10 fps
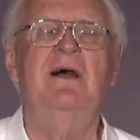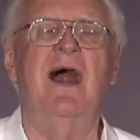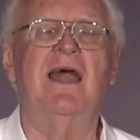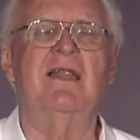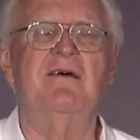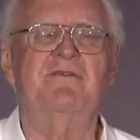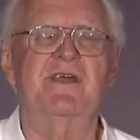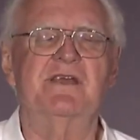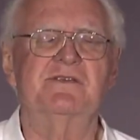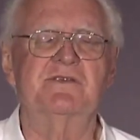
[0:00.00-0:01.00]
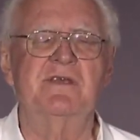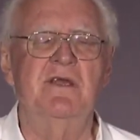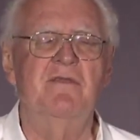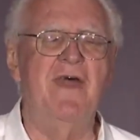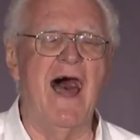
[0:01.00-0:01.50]
I love this.
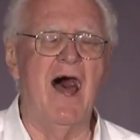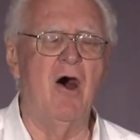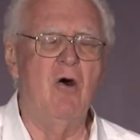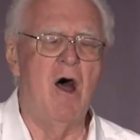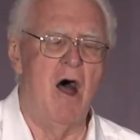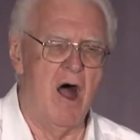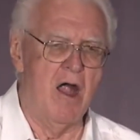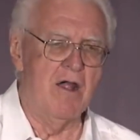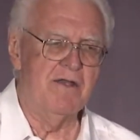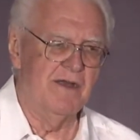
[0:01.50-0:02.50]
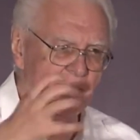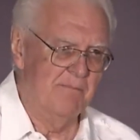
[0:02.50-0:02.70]
Thou art